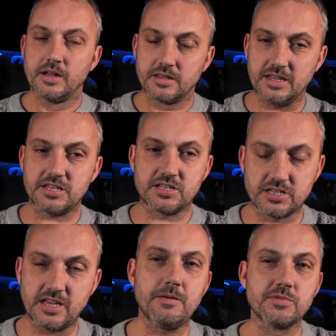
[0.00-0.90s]
This
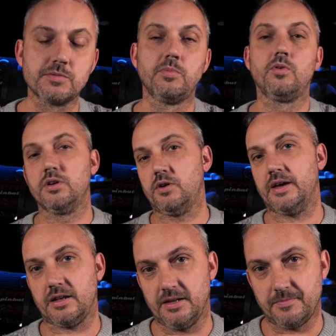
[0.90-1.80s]
seems more
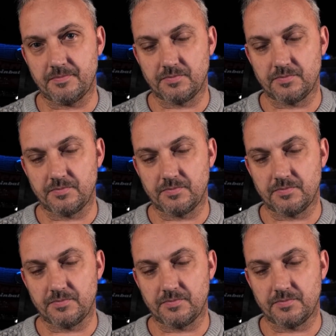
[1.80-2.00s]
likely.